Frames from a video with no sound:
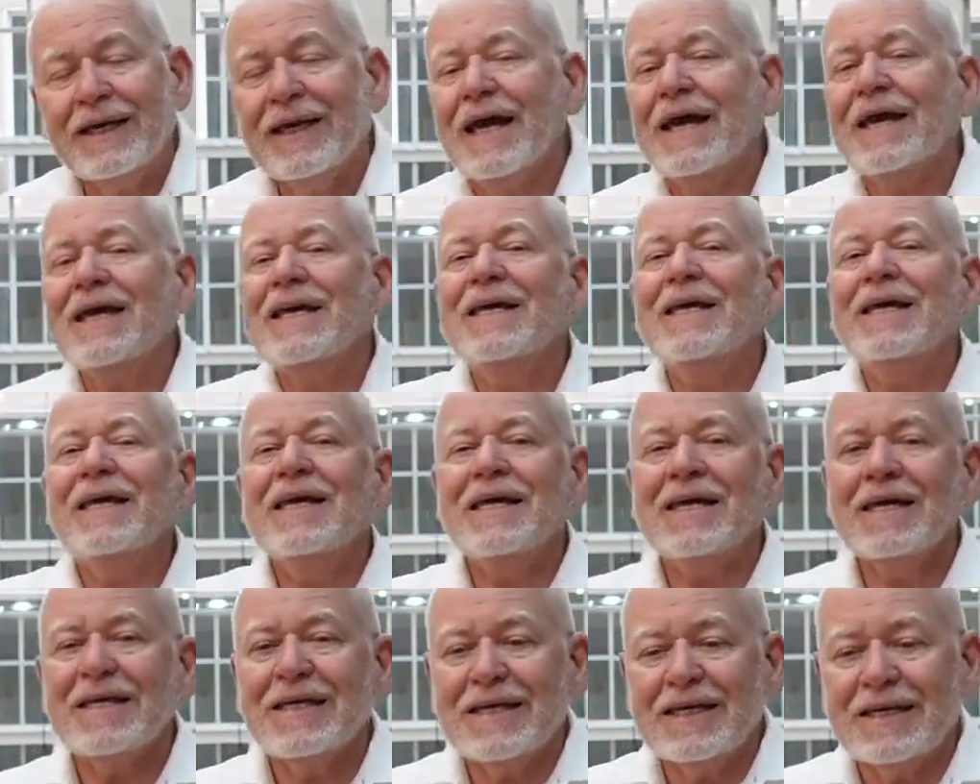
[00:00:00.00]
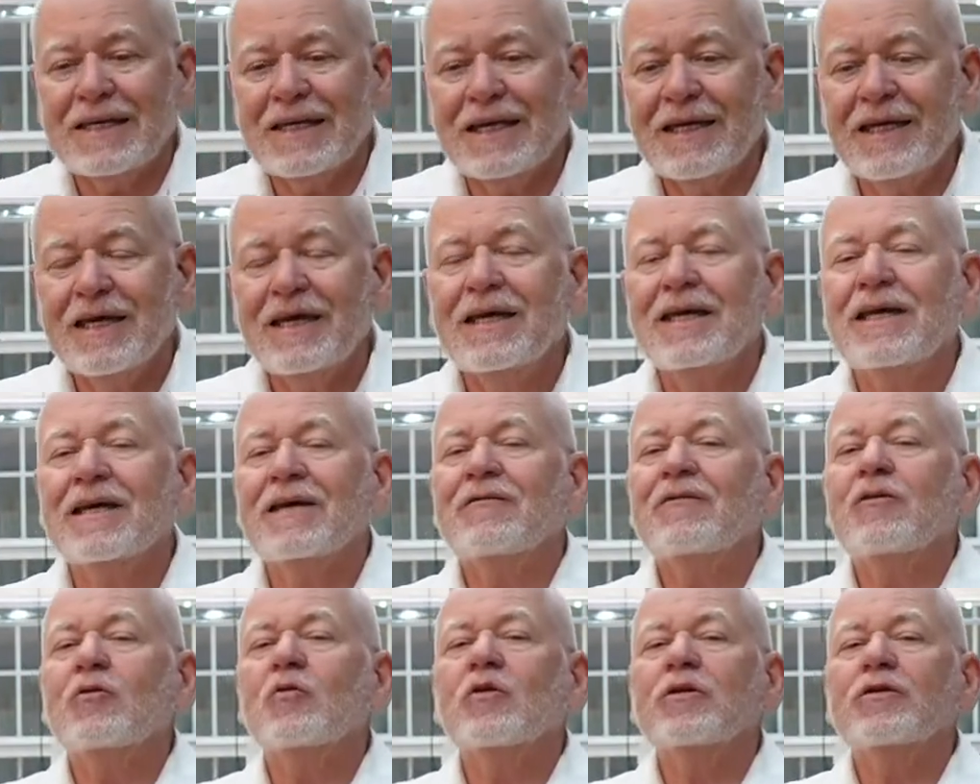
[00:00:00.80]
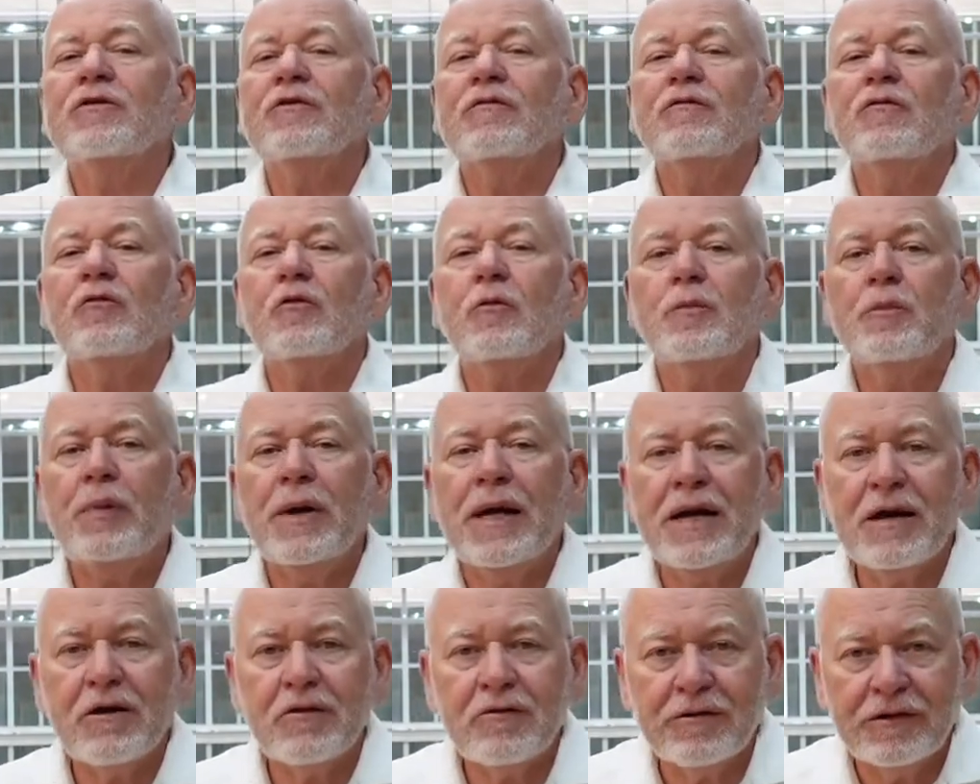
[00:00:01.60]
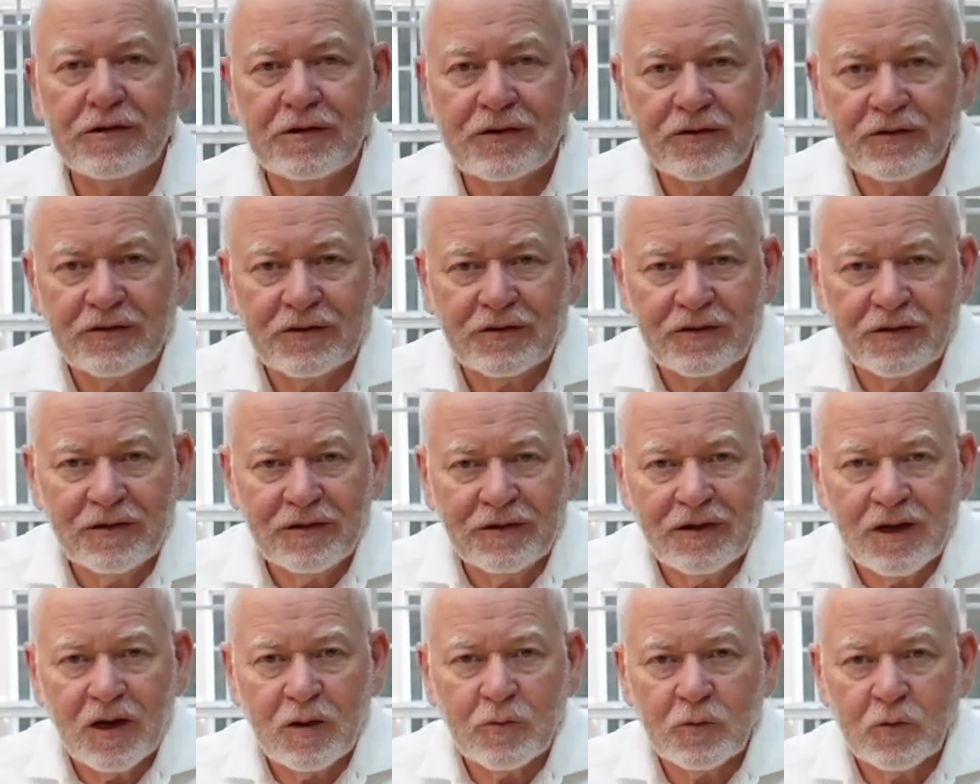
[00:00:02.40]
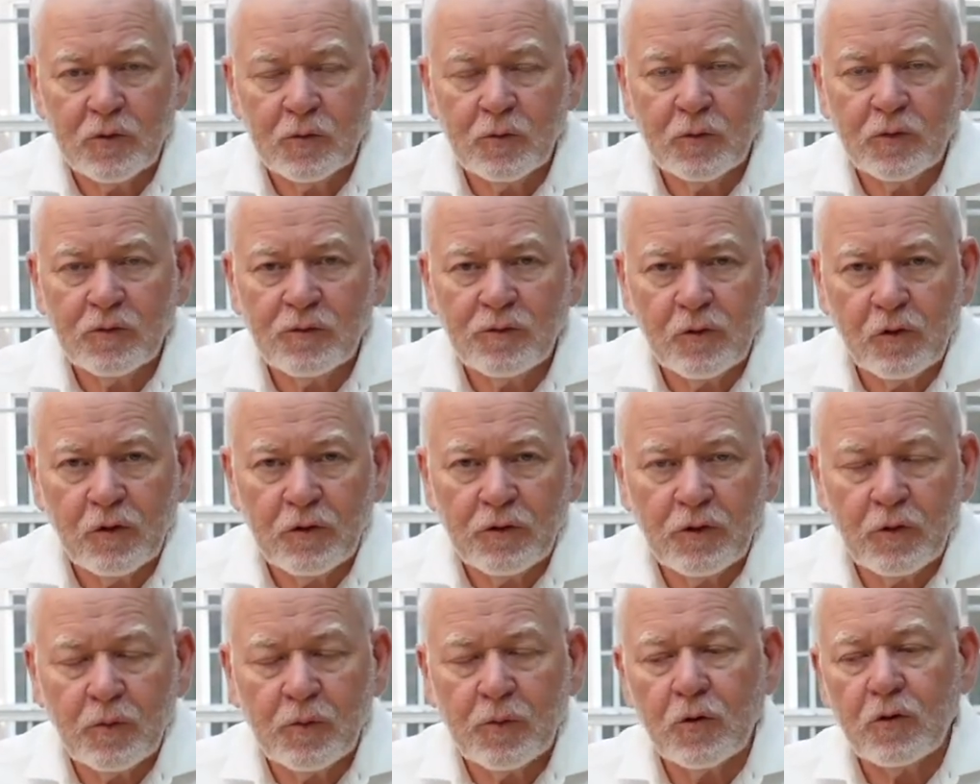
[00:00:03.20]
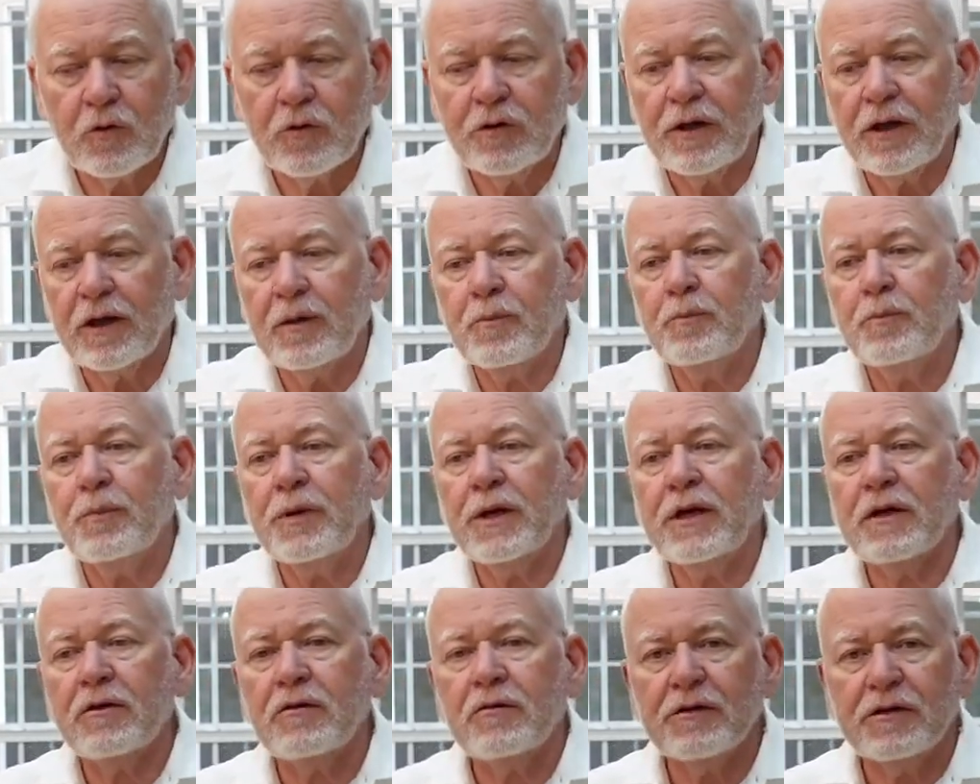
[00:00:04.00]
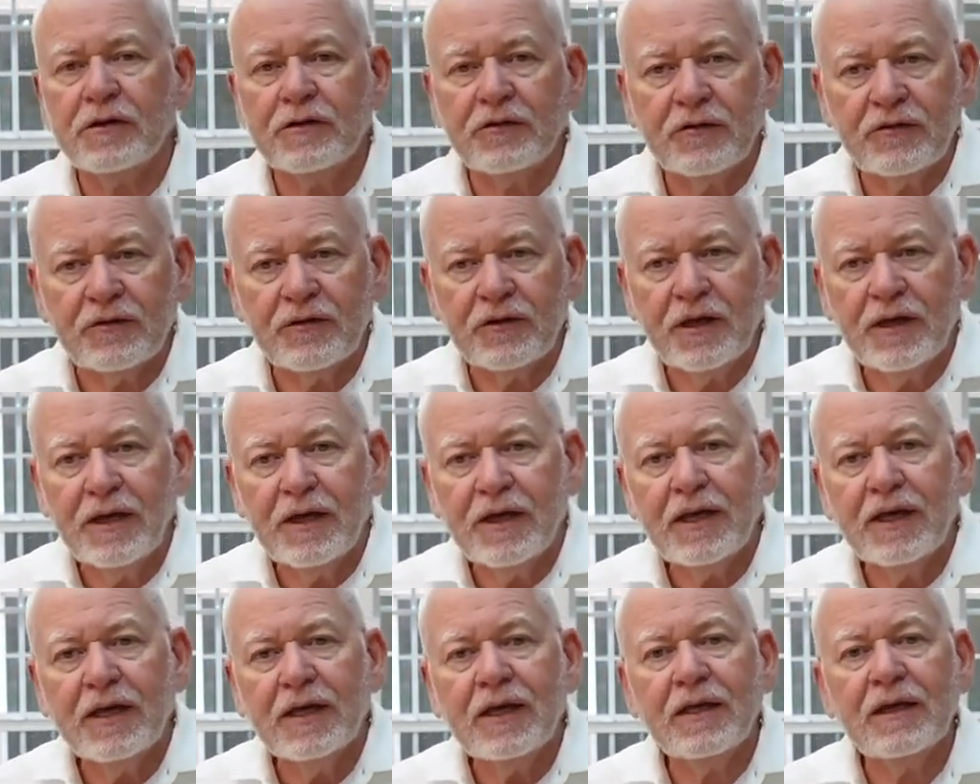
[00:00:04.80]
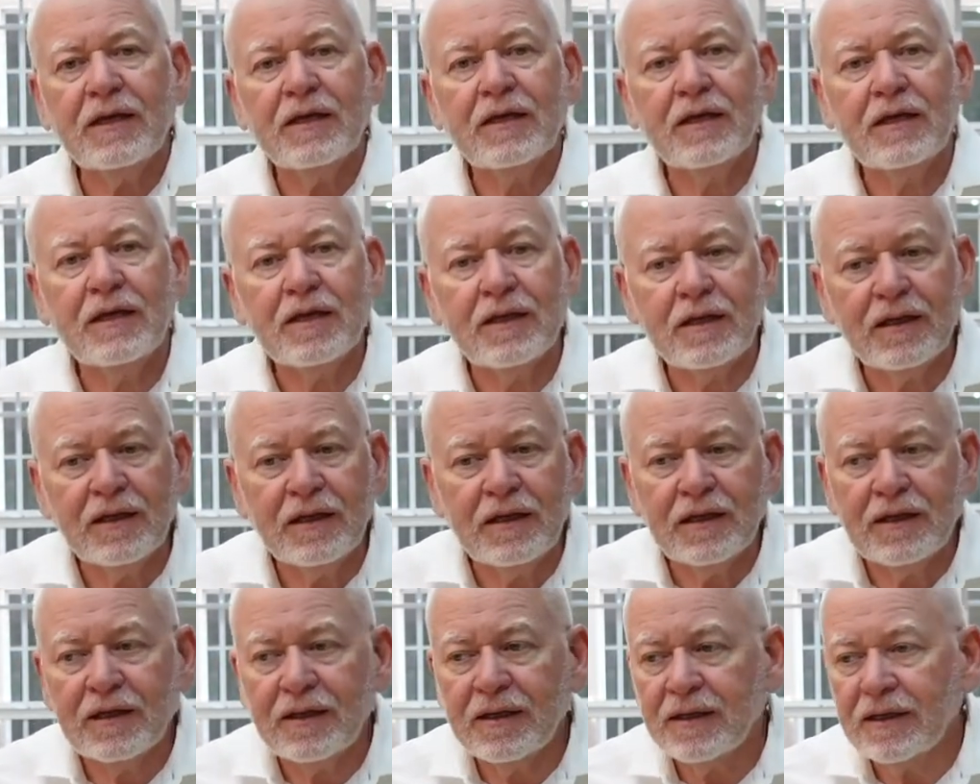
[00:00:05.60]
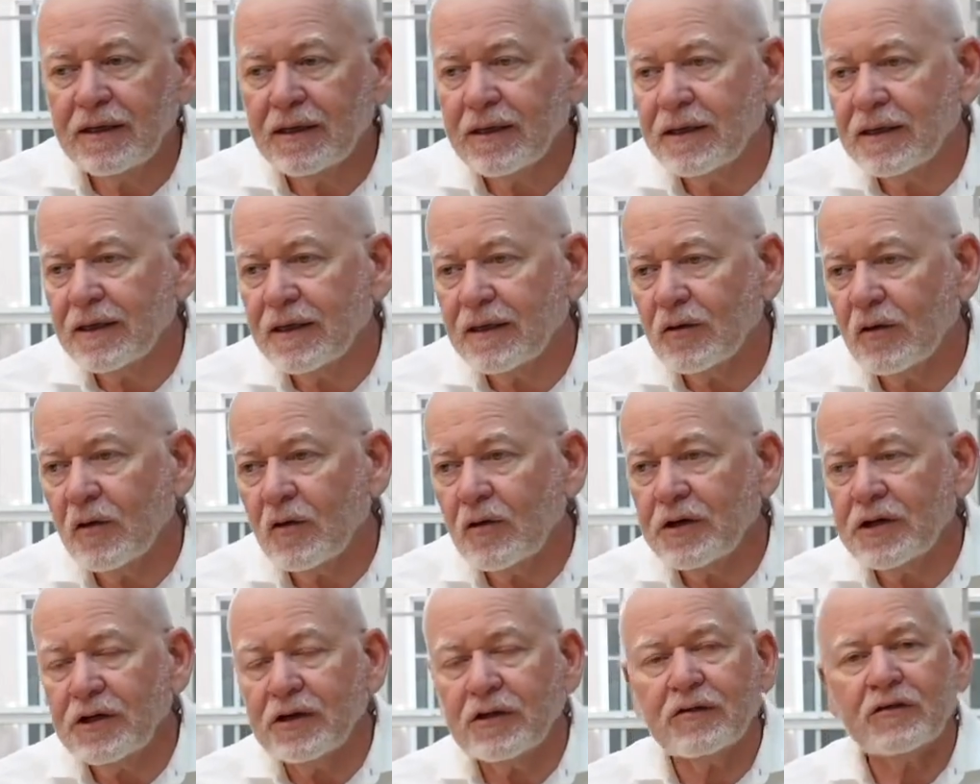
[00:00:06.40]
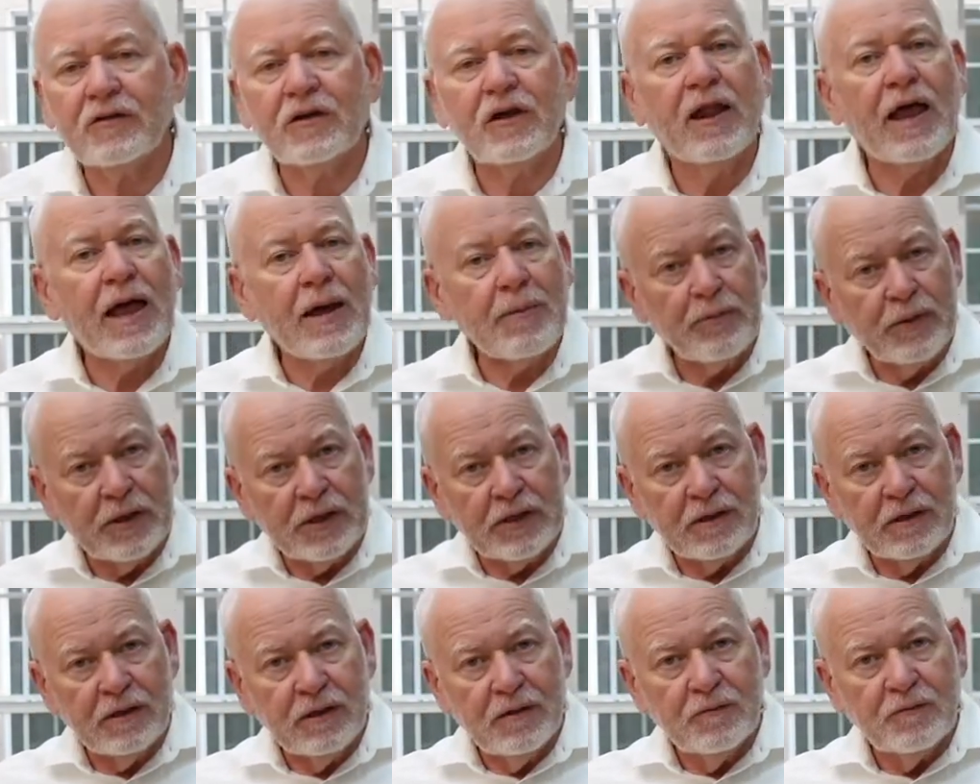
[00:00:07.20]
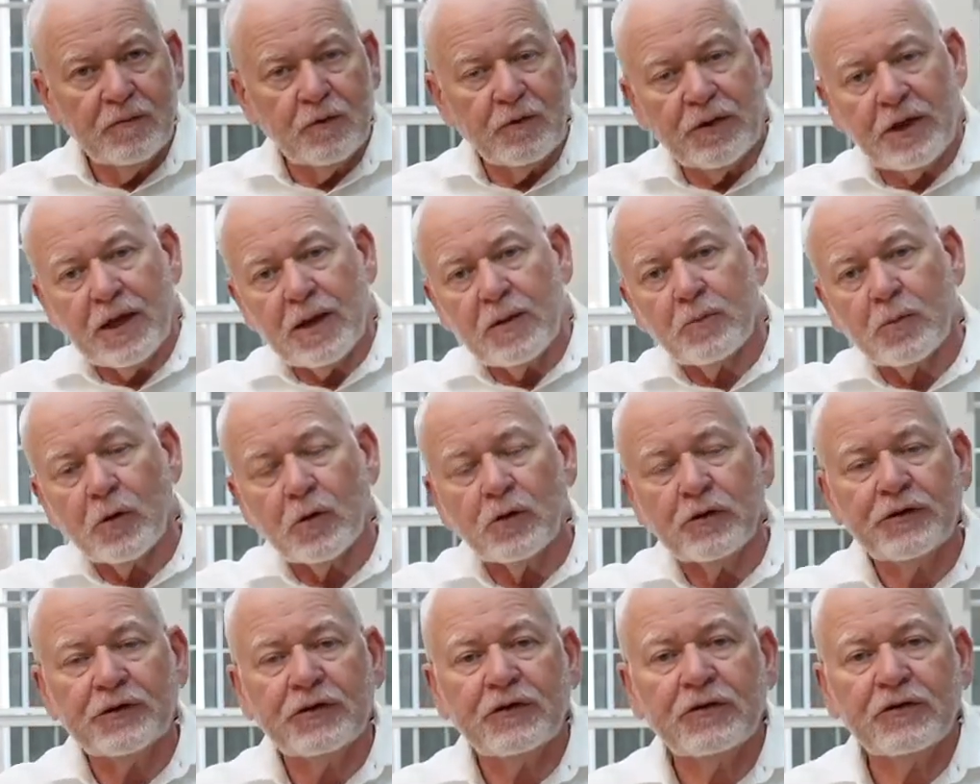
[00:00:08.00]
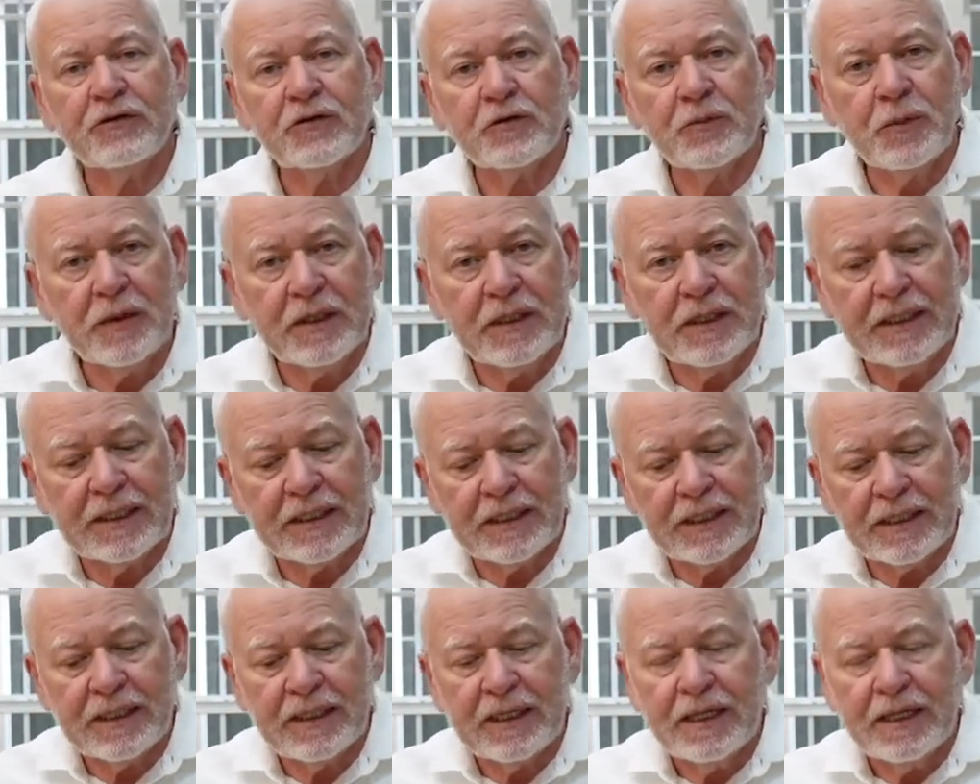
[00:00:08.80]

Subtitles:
Again, if it wasn't for parents coming before the board and parents in the audience clapping for that person speaking,